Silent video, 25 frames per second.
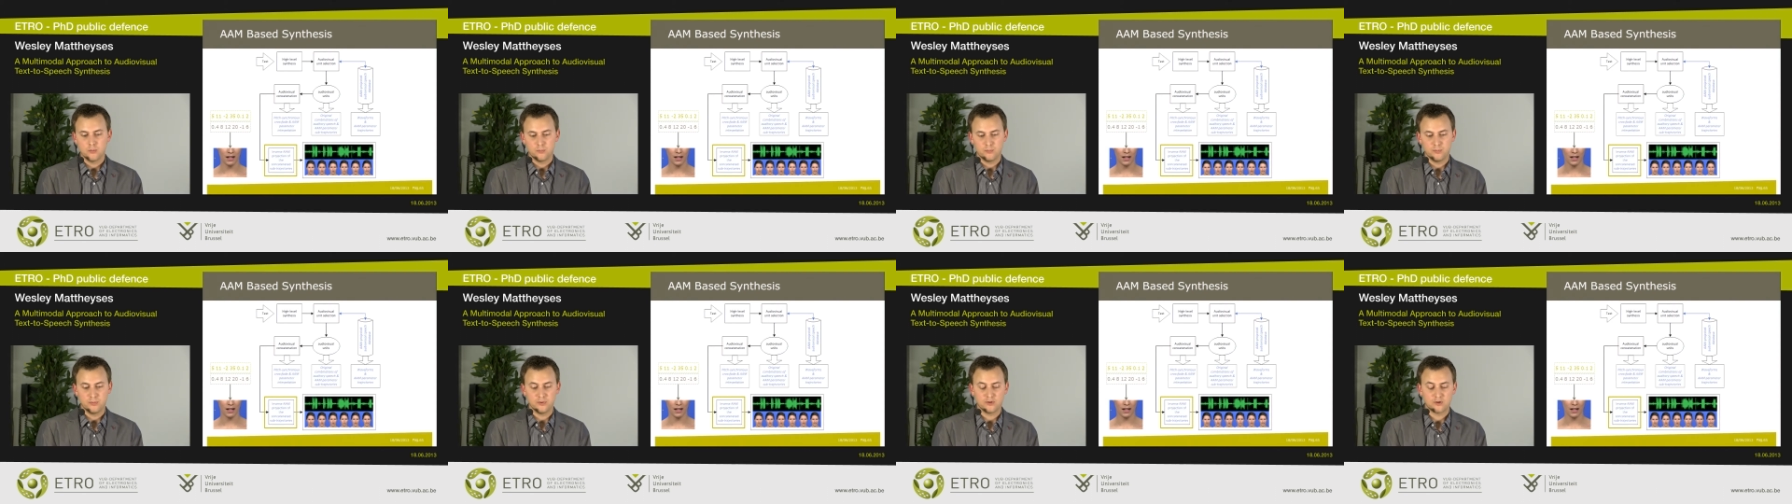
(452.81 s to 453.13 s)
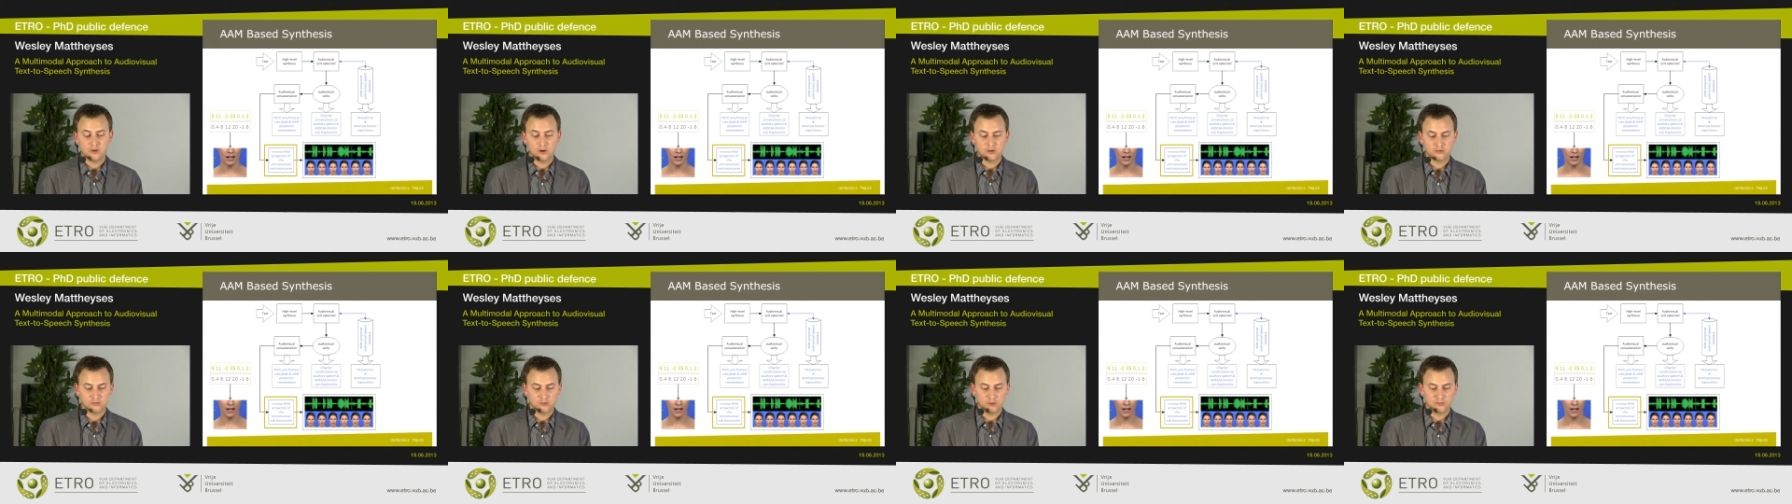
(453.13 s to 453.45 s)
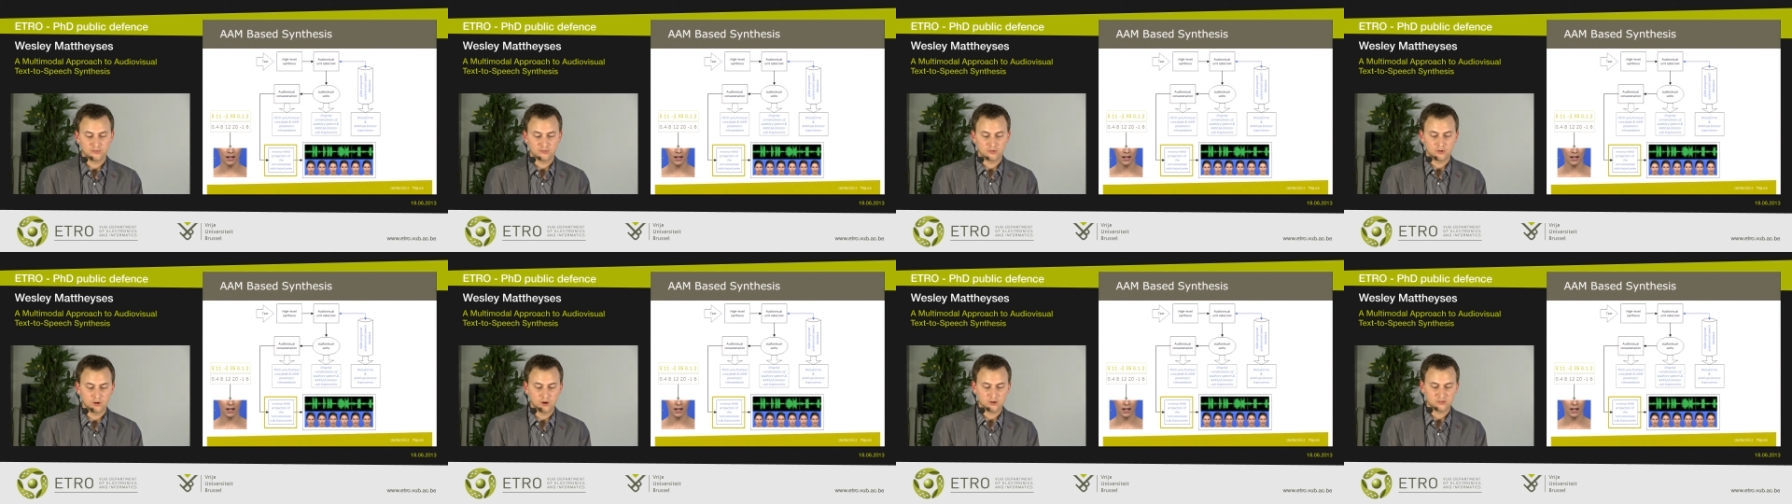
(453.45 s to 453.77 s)
because
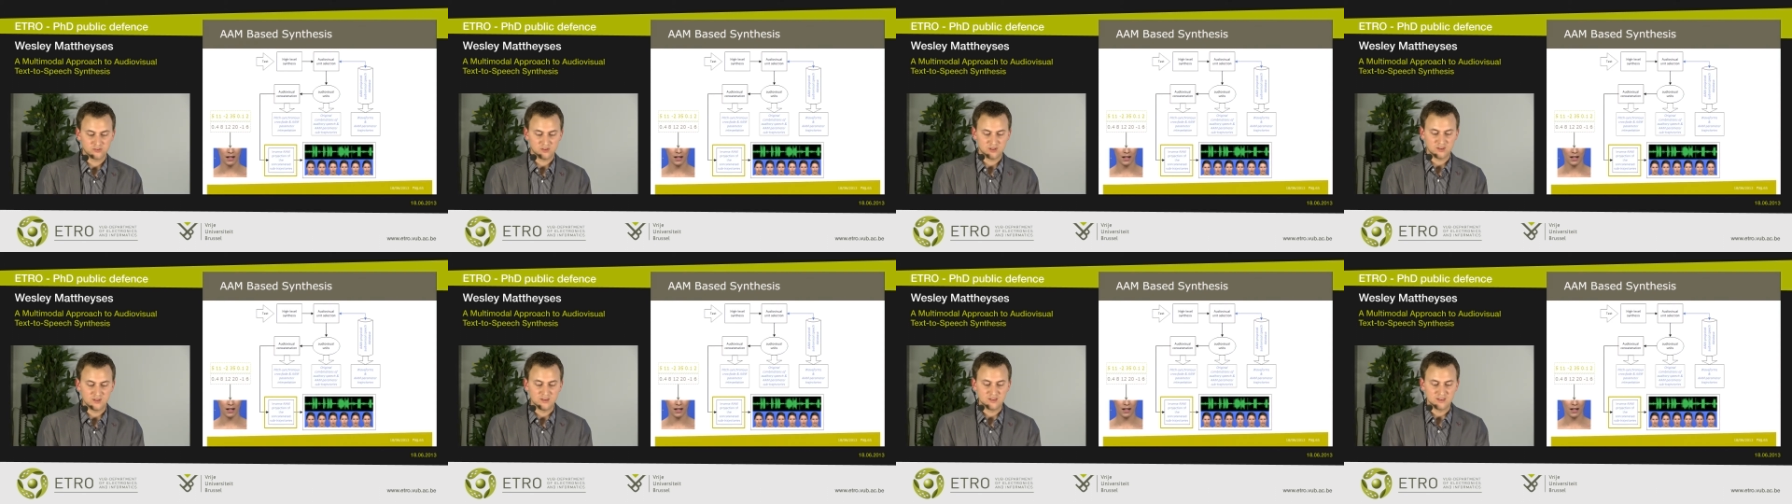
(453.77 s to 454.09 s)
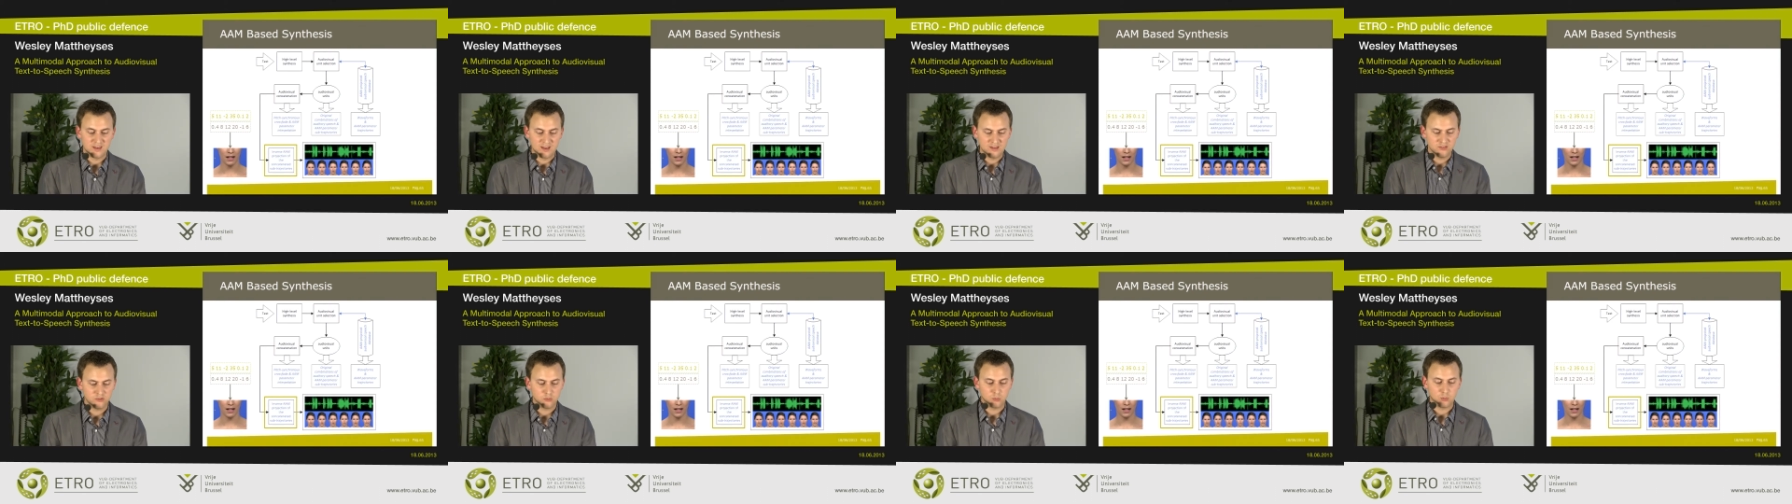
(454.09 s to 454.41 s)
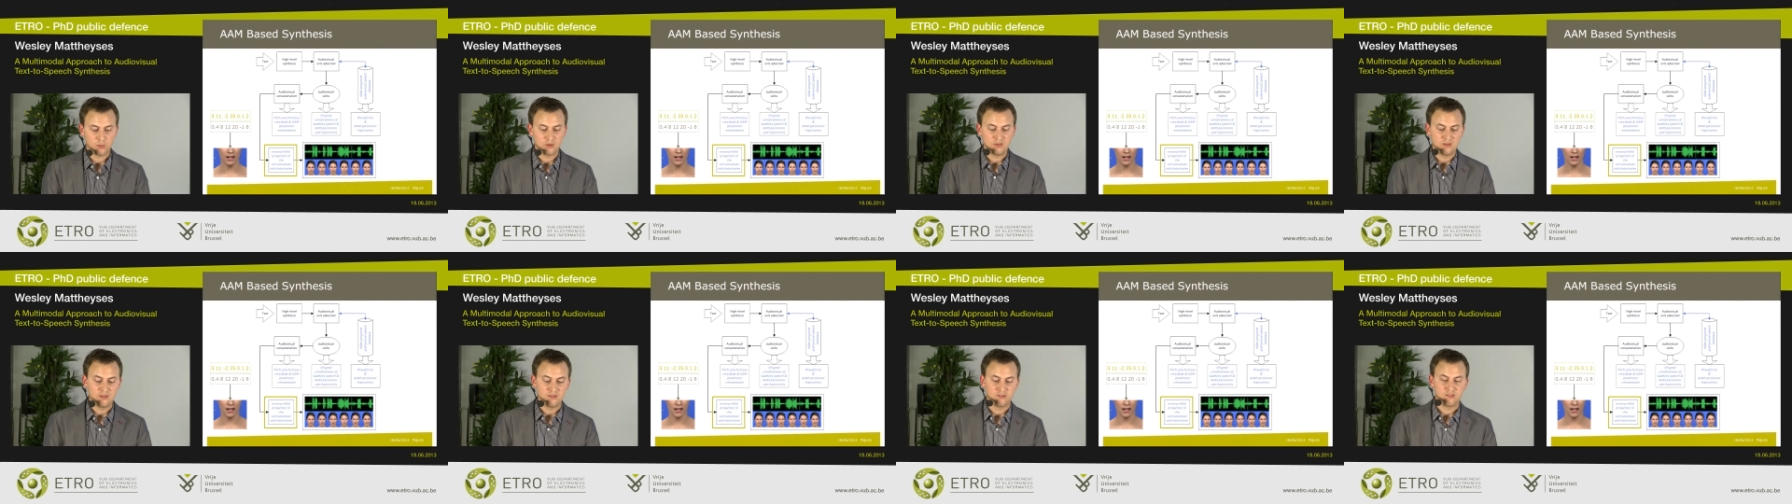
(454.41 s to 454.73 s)
of course in the end
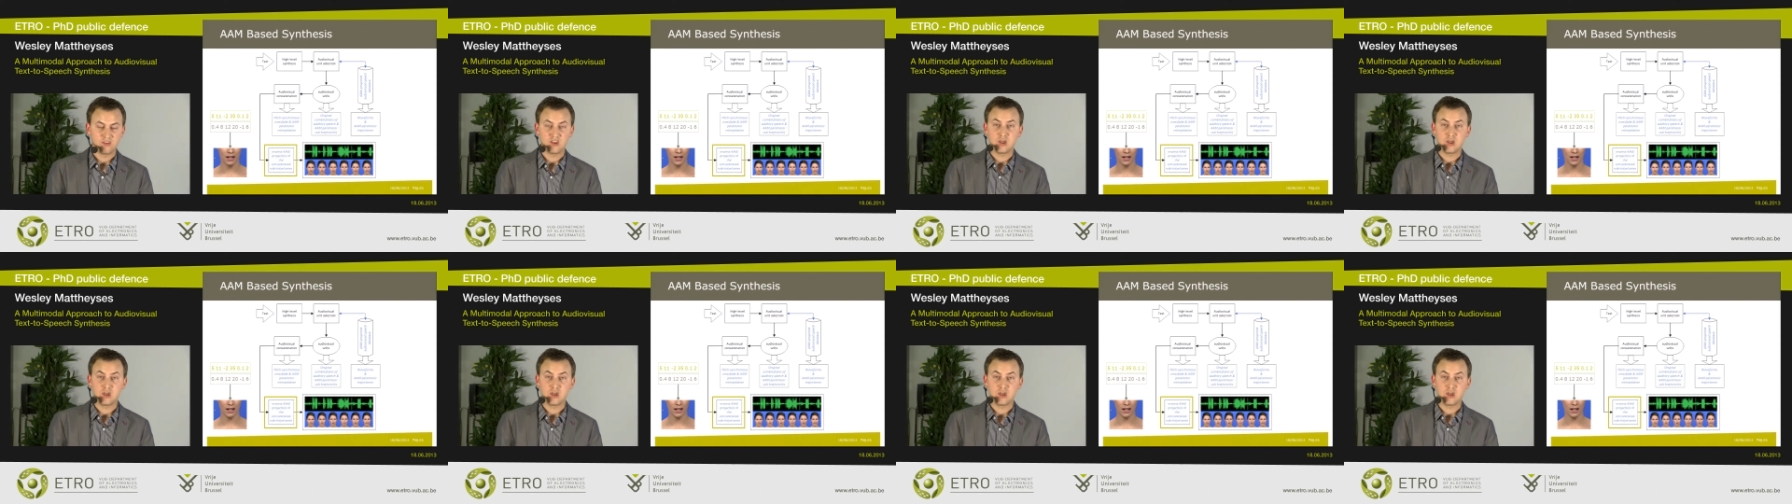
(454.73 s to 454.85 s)
we need